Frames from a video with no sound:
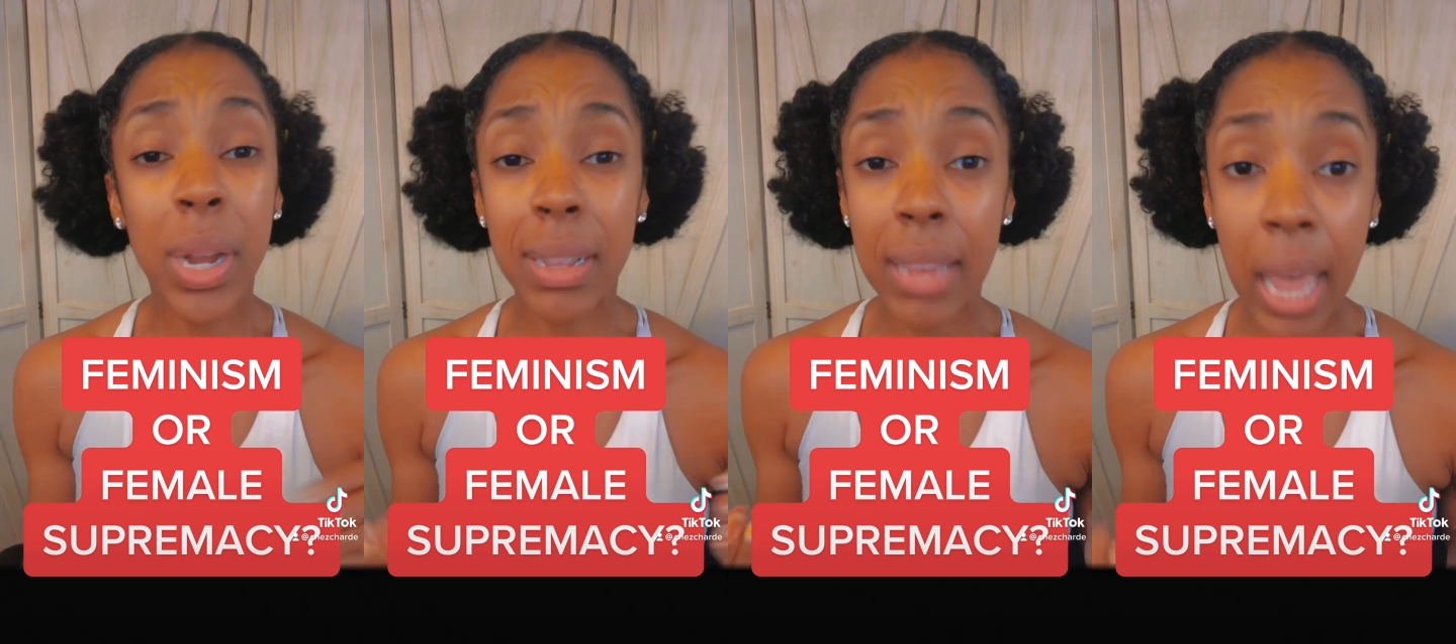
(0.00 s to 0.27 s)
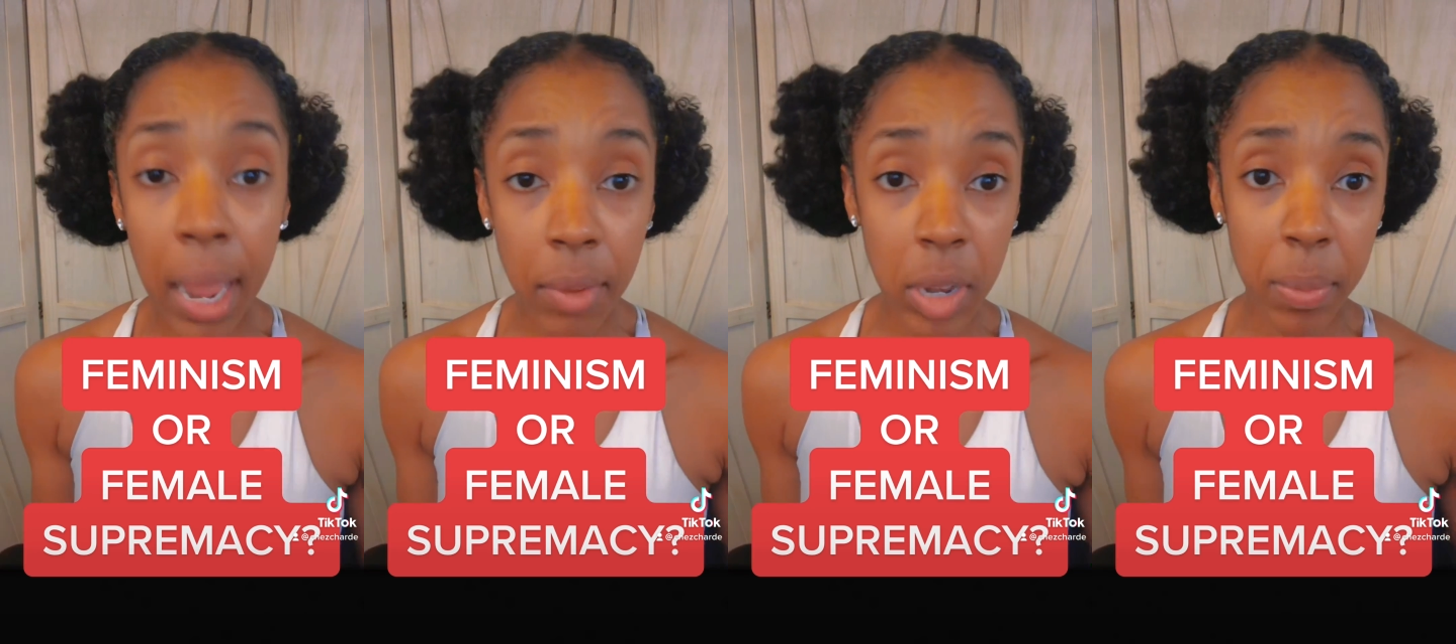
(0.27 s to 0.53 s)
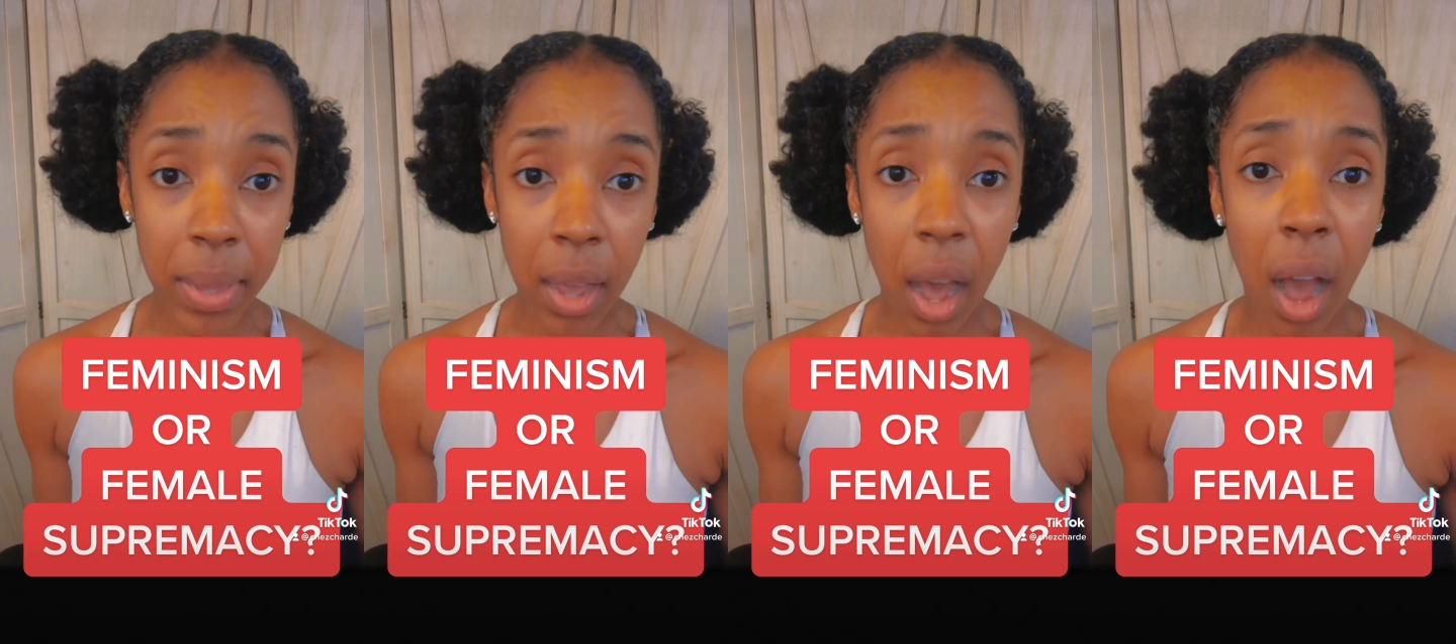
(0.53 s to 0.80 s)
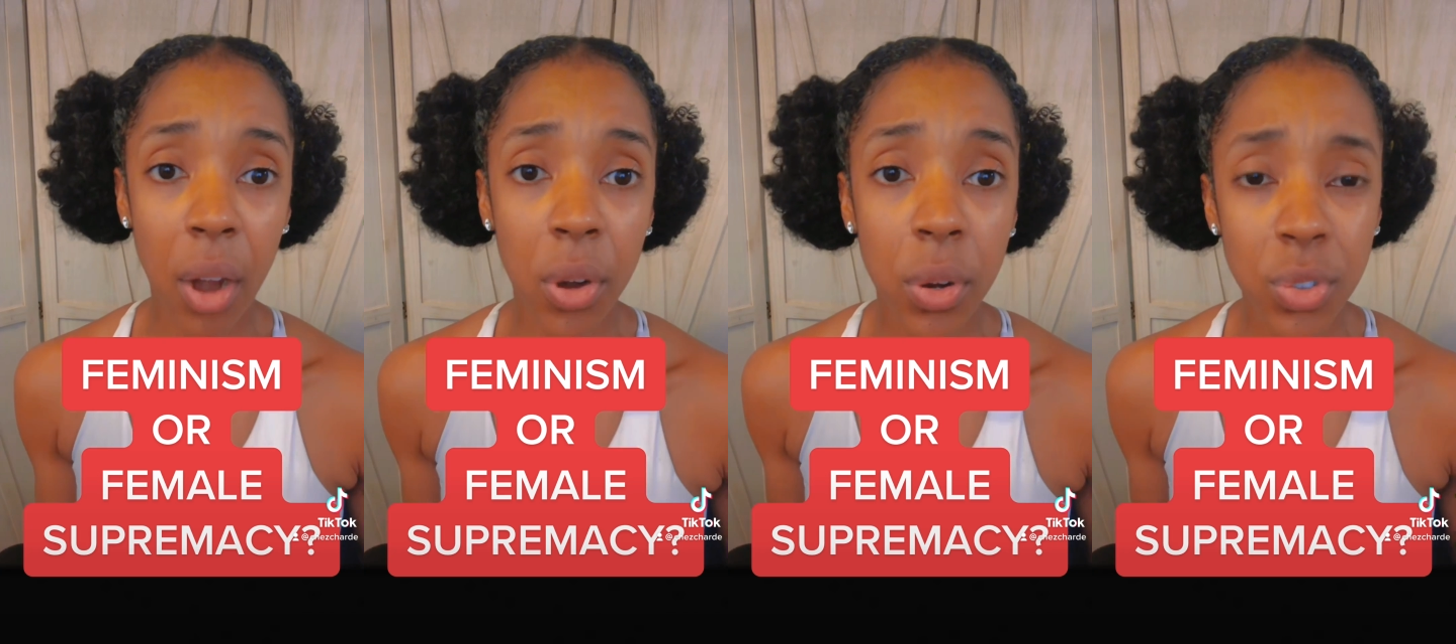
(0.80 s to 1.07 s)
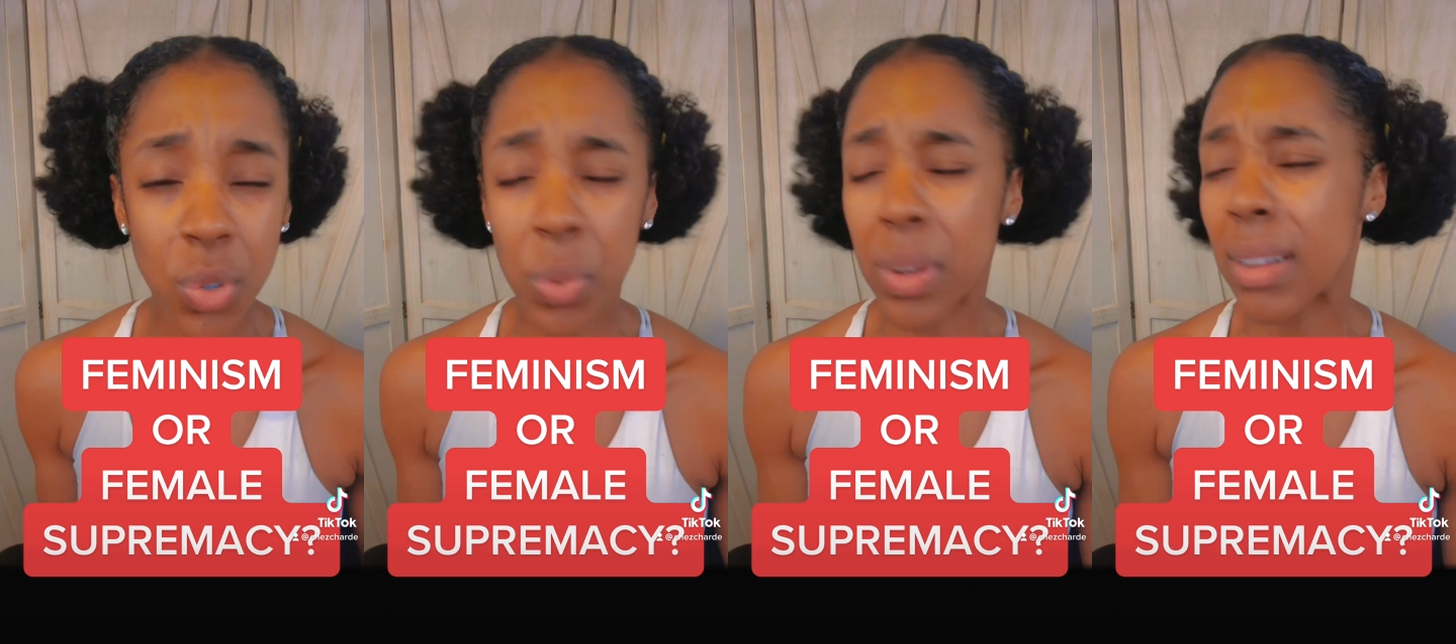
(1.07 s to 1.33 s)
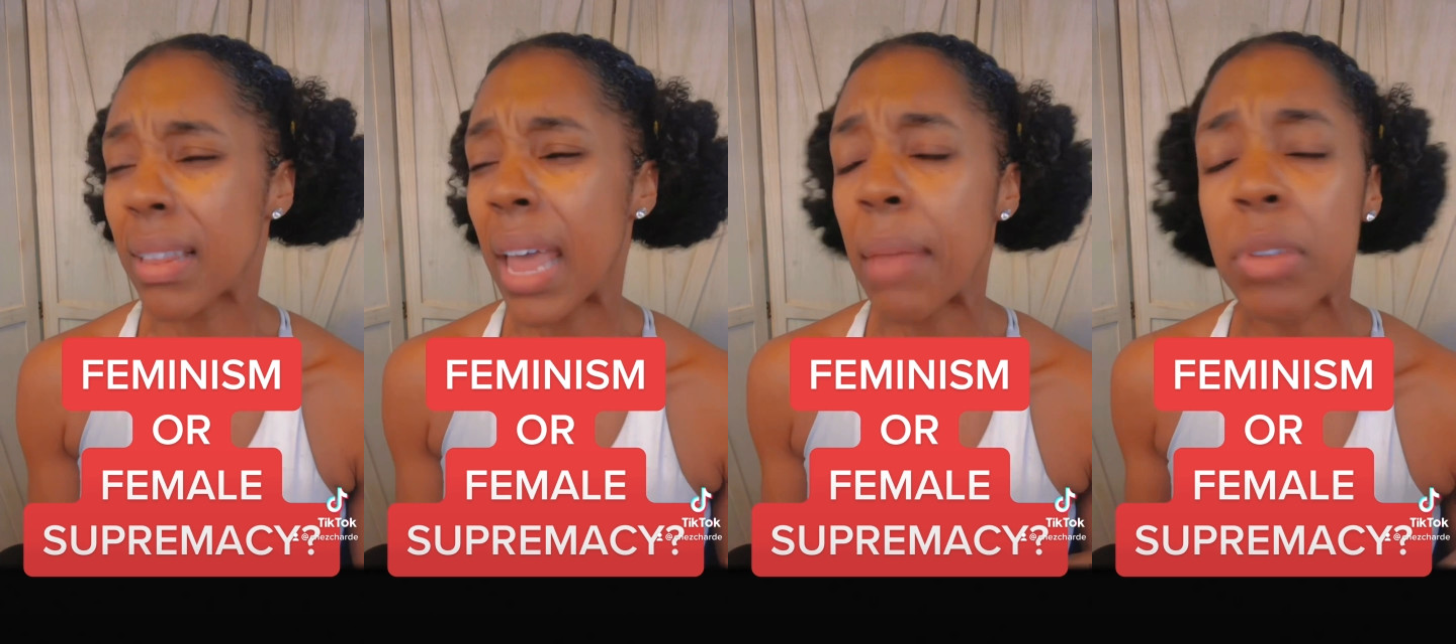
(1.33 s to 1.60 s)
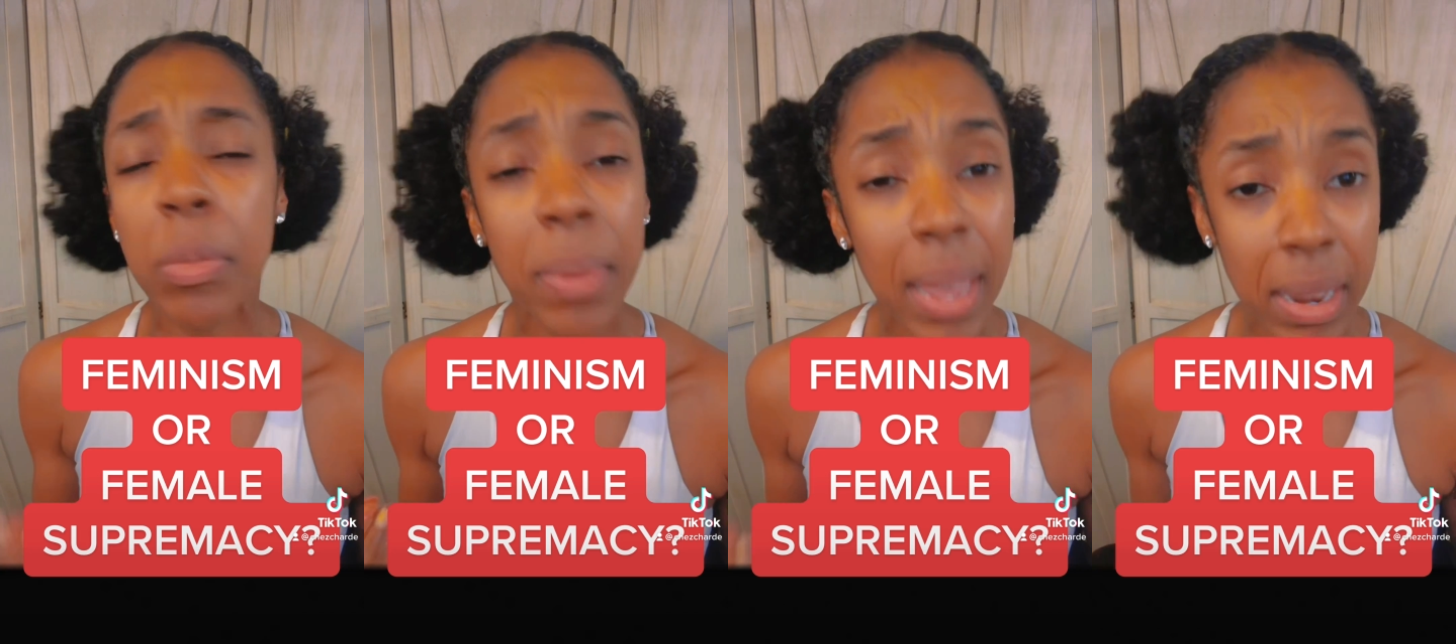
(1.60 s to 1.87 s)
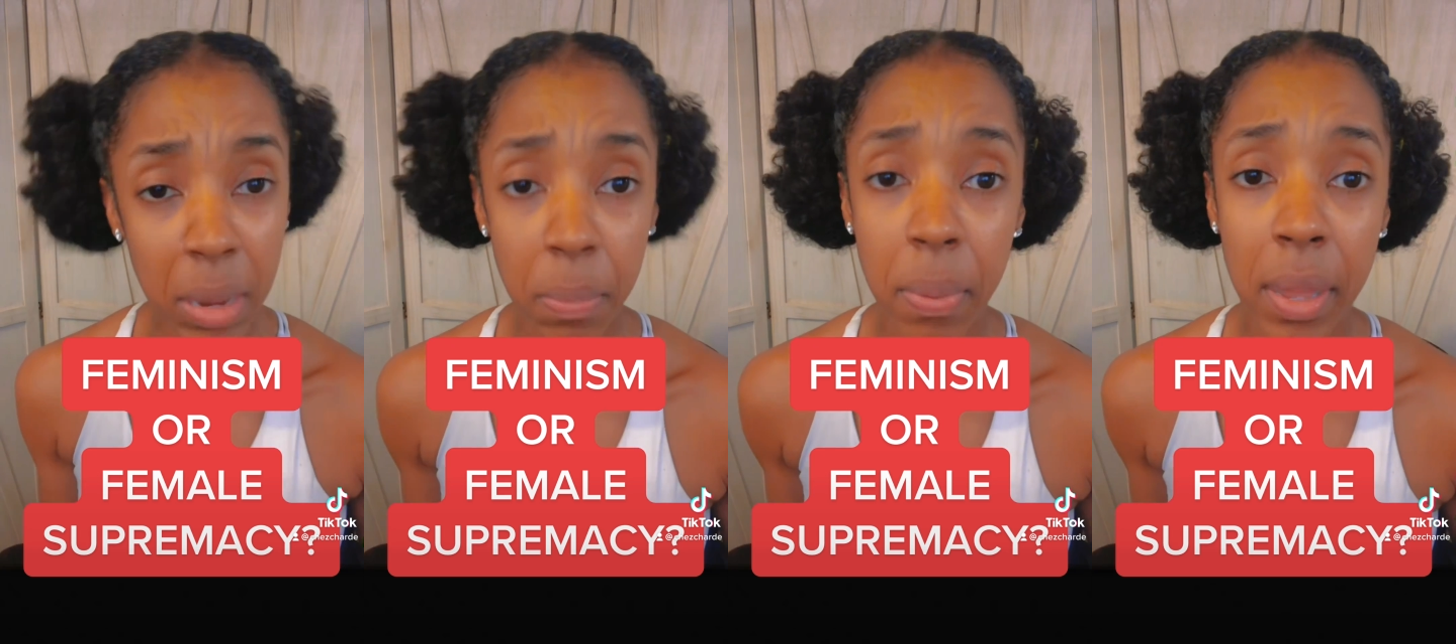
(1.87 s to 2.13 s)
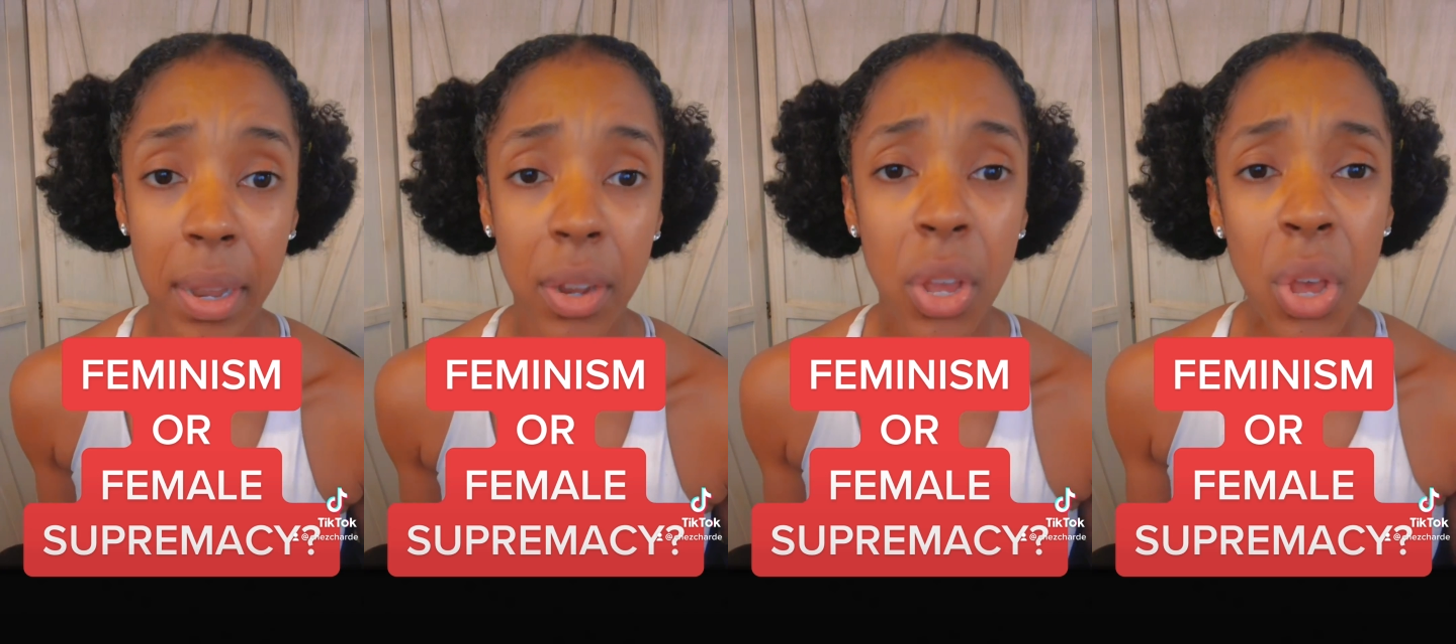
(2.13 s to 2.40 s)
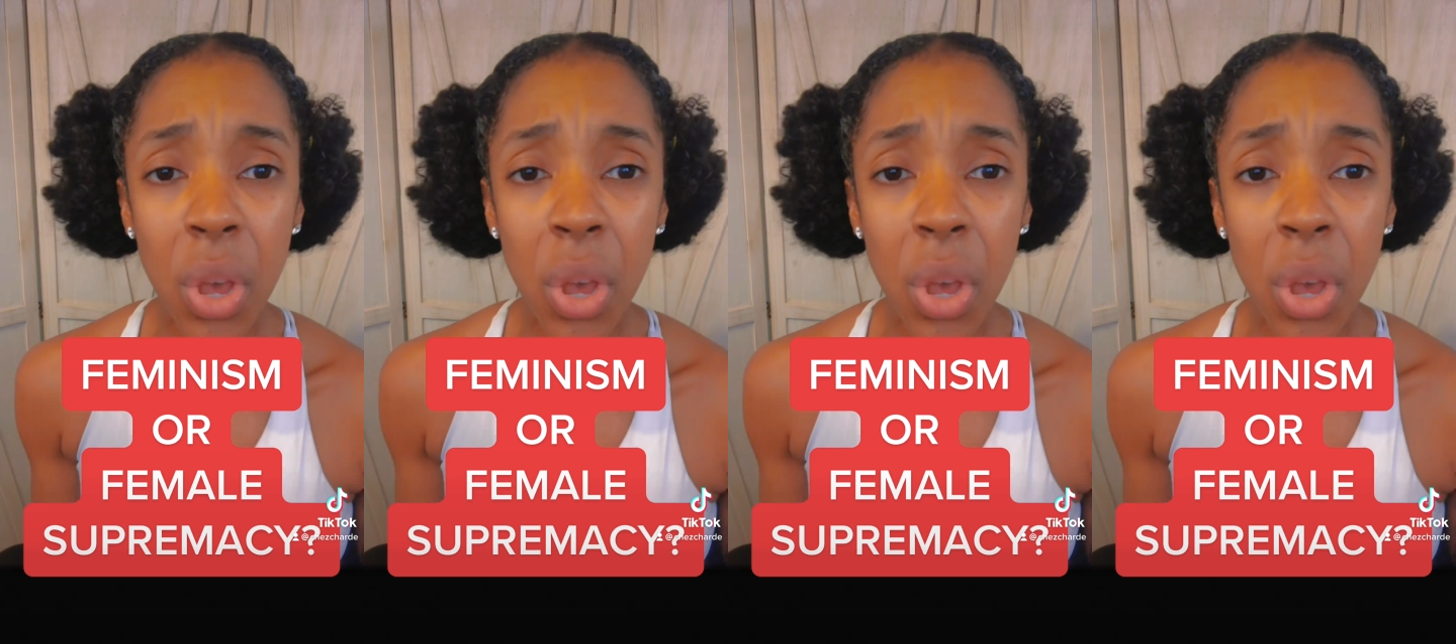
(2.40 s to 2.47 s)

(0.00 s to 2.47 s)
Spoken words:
claim to be hot girls, who claim to be independent,